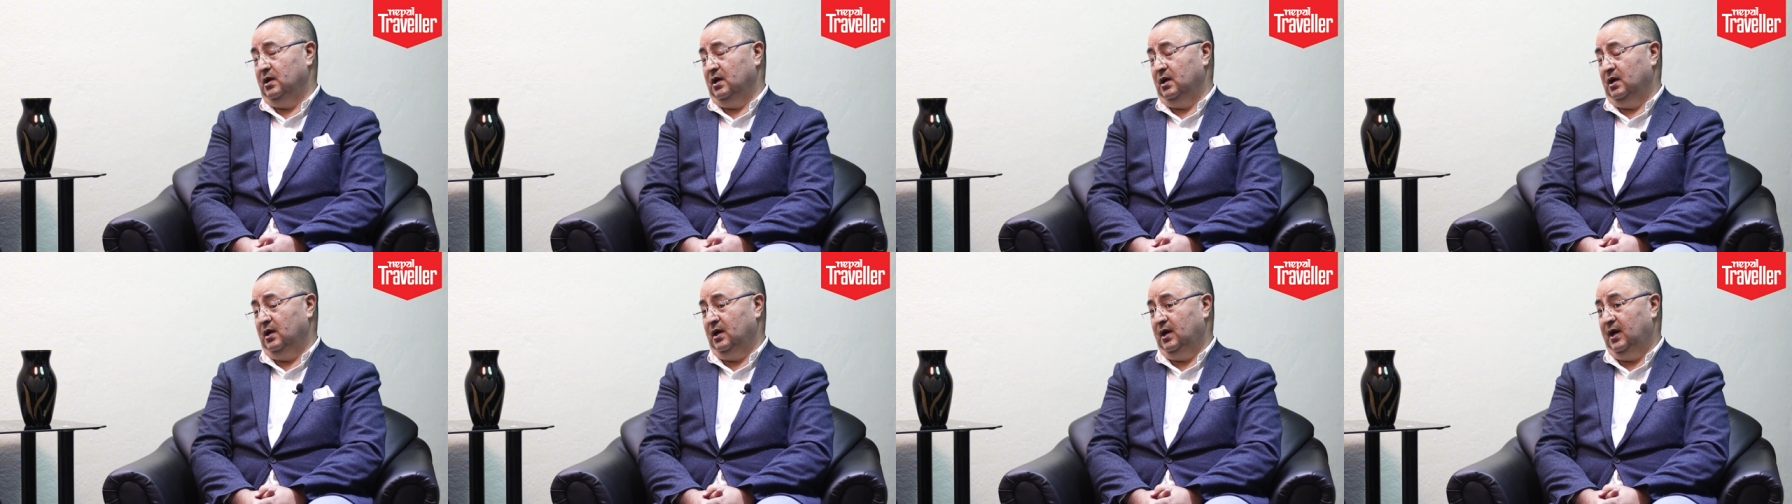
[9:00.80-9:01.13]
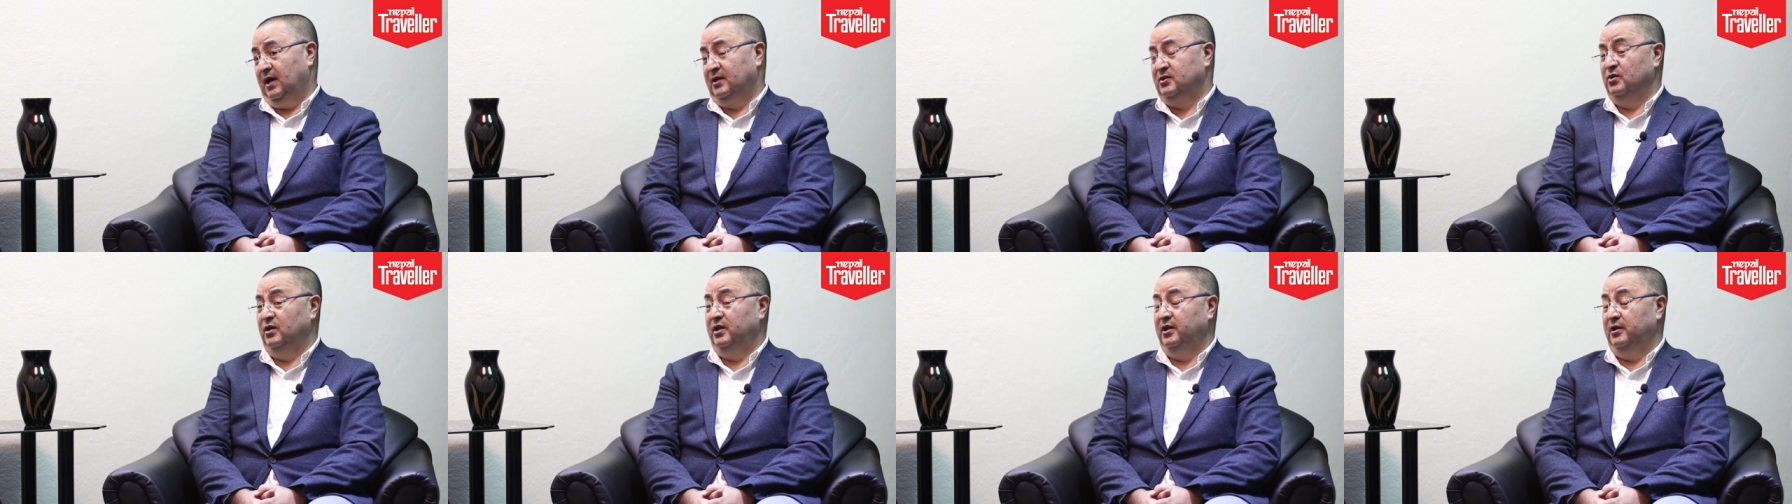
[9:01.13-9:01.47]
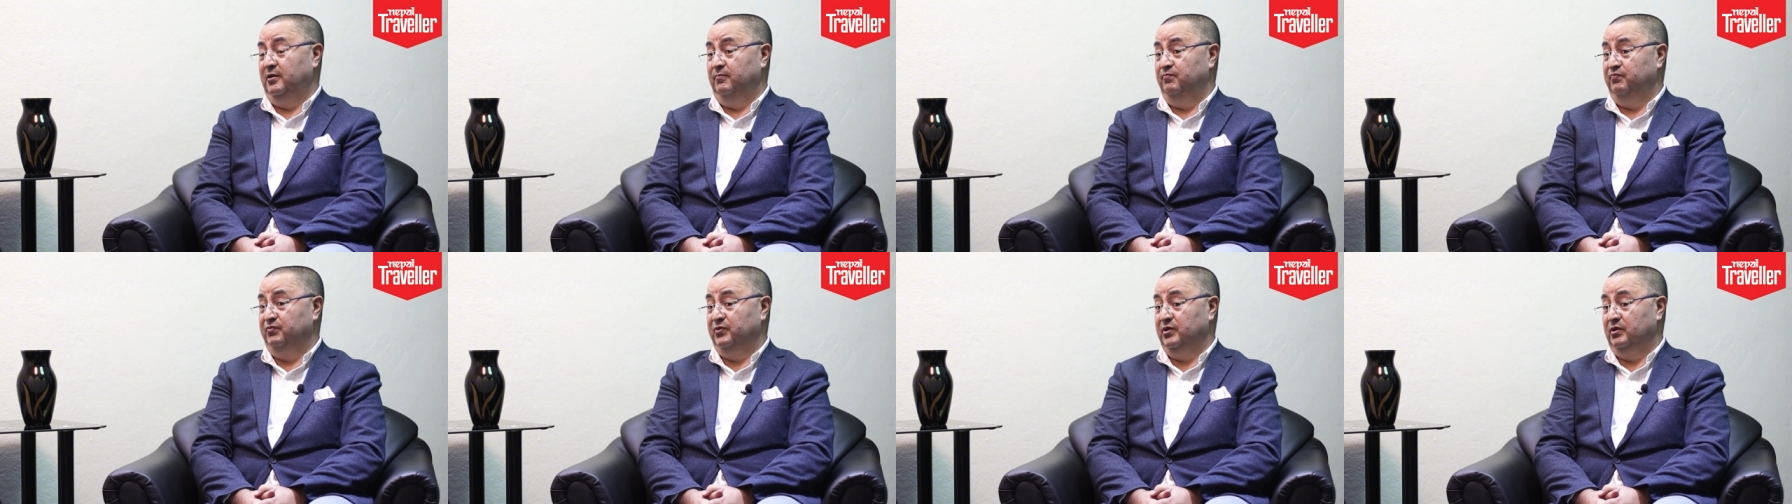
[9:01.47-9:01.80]
Uh,
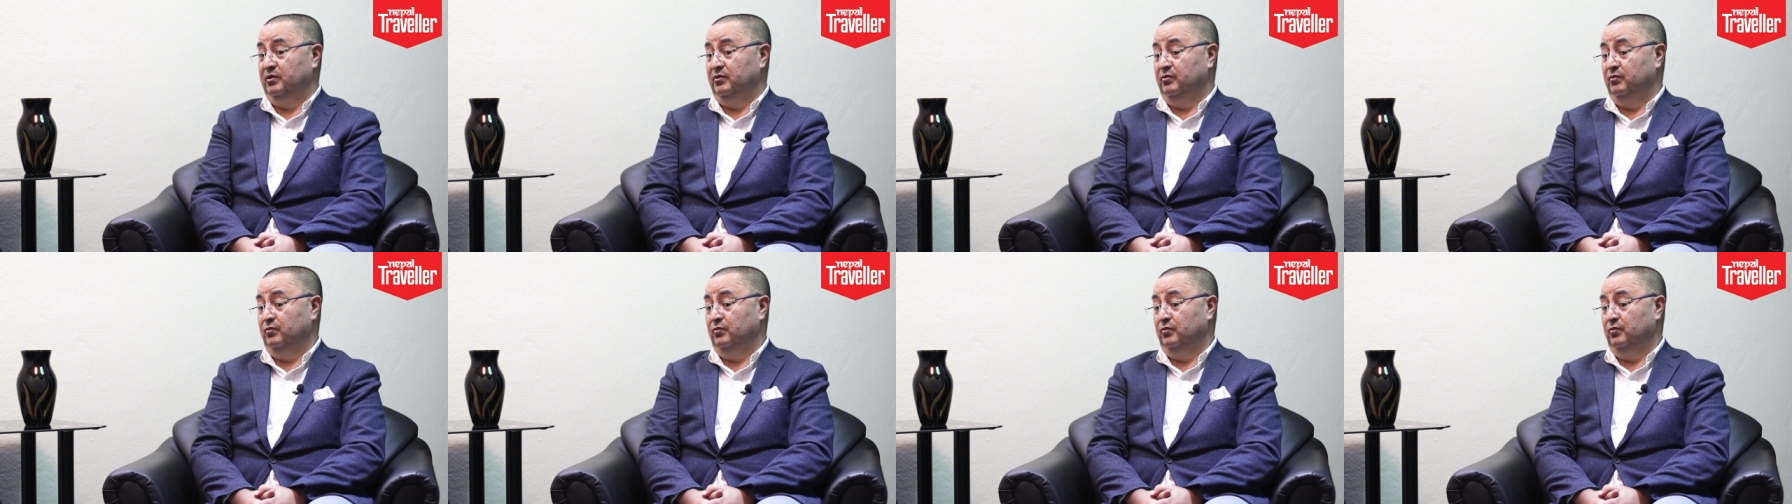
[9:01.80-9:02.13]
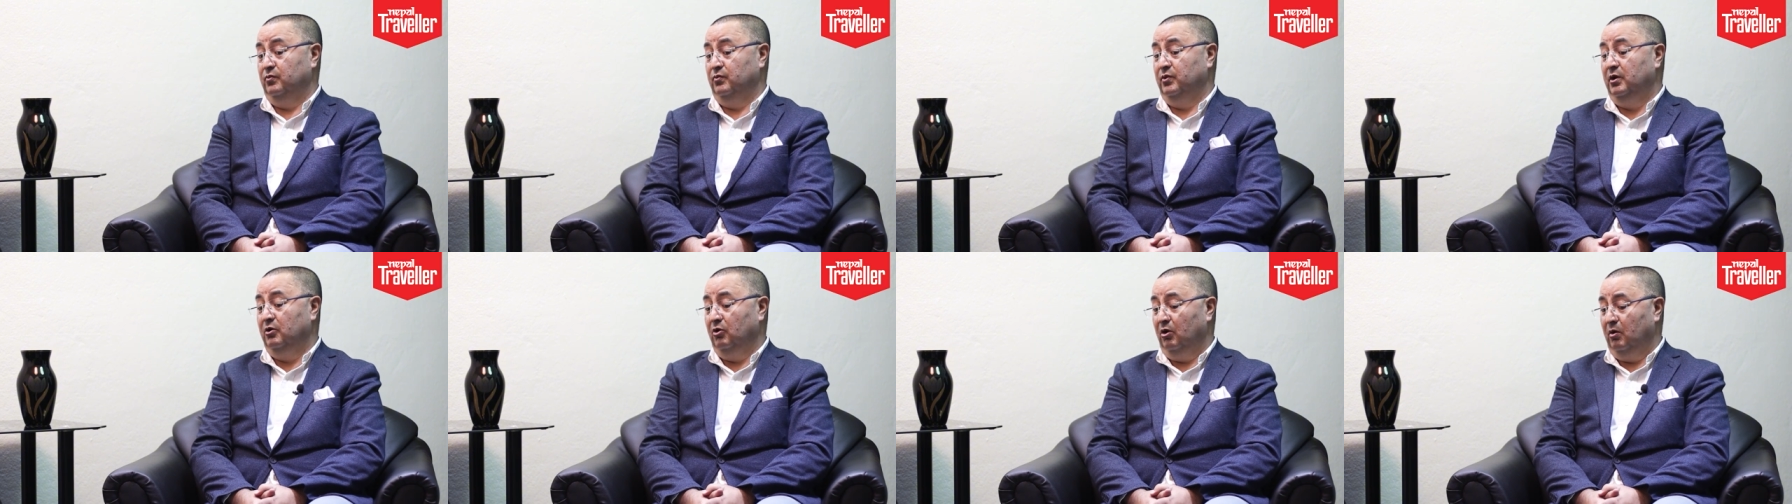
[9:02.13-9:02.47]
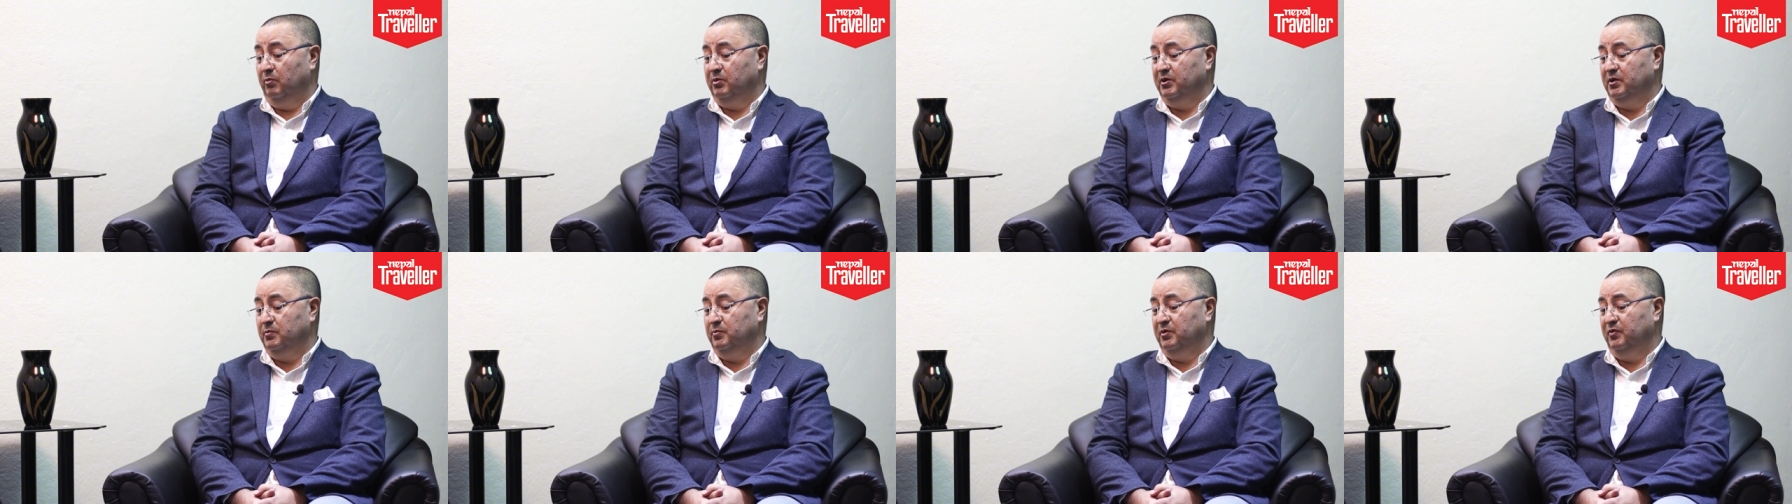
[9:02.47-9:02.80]
actually, we
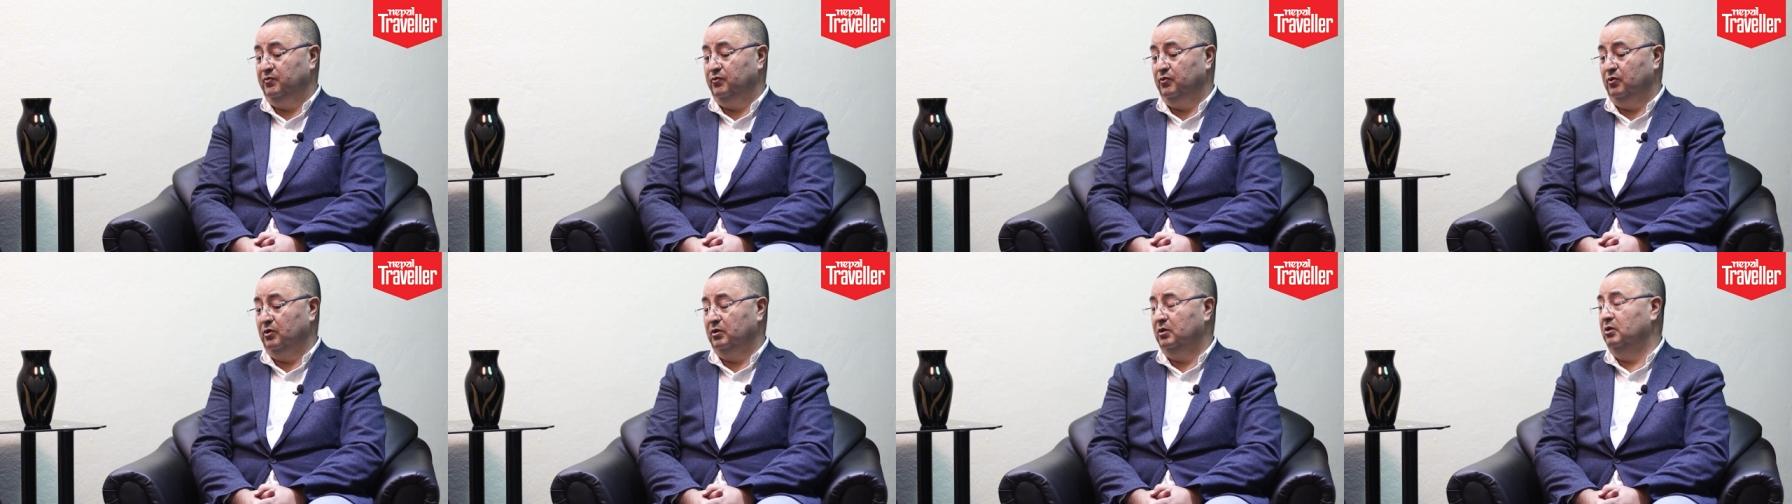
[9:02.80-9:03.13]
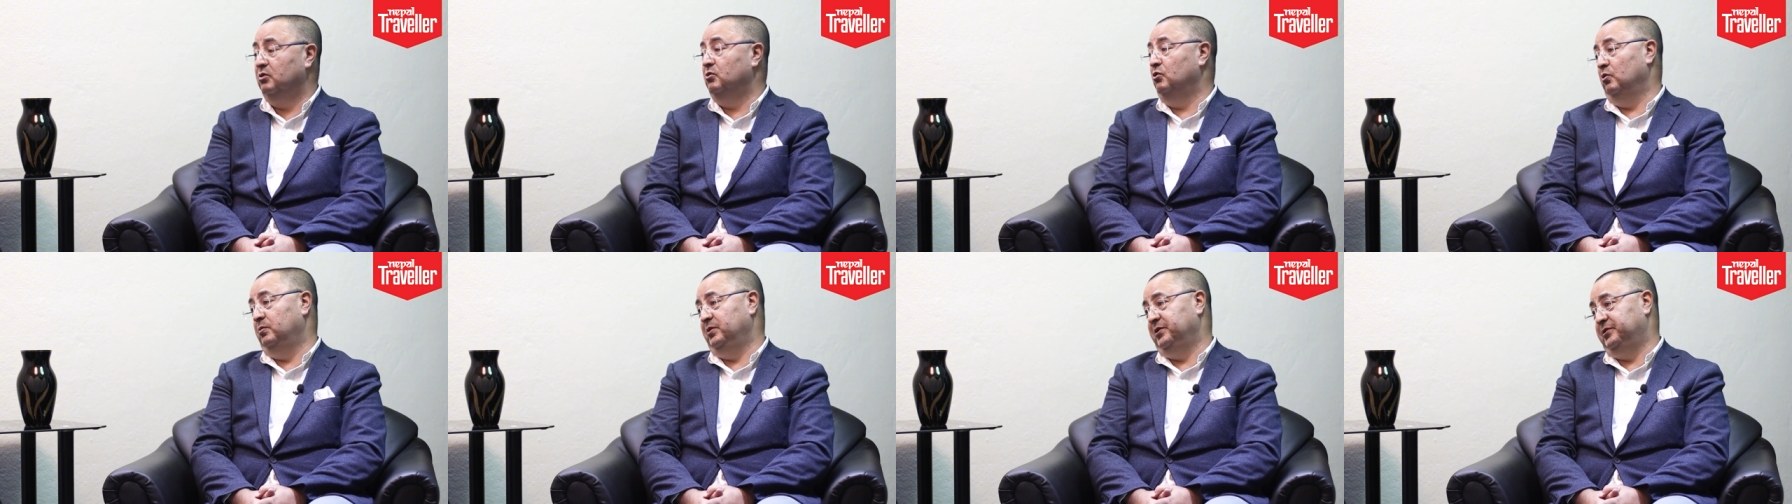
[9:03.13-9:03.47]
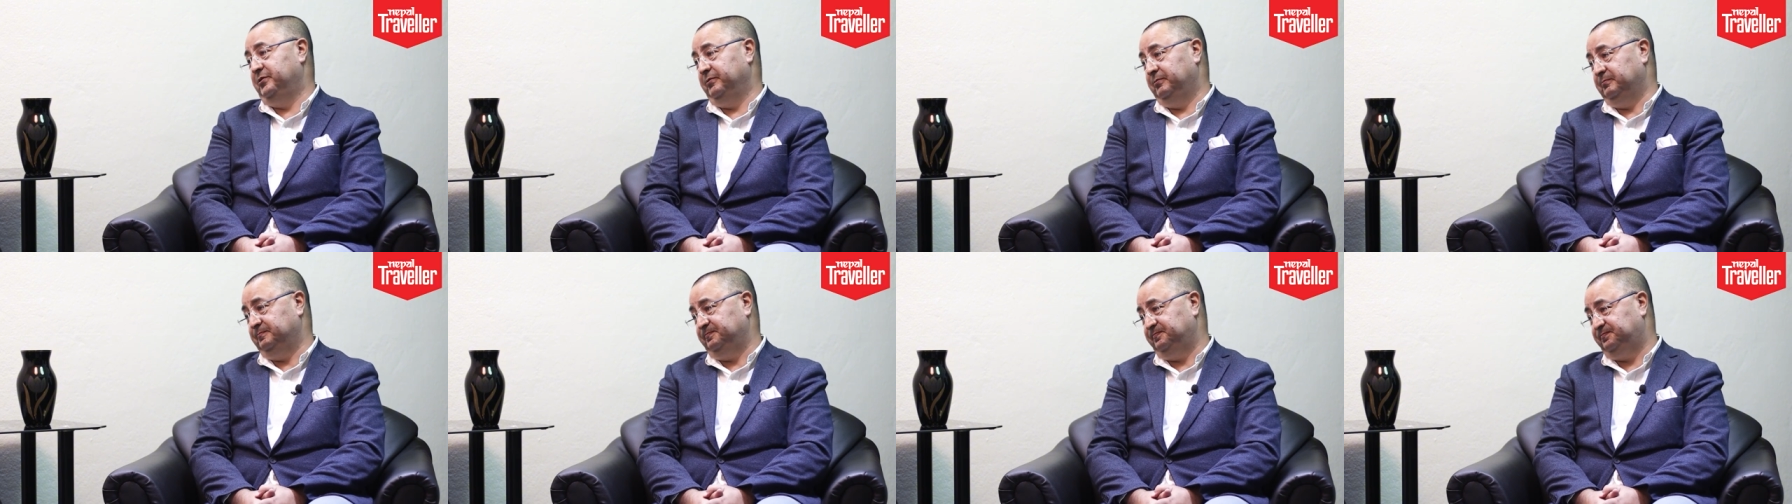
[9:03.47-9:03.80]
lobbied before the COVID.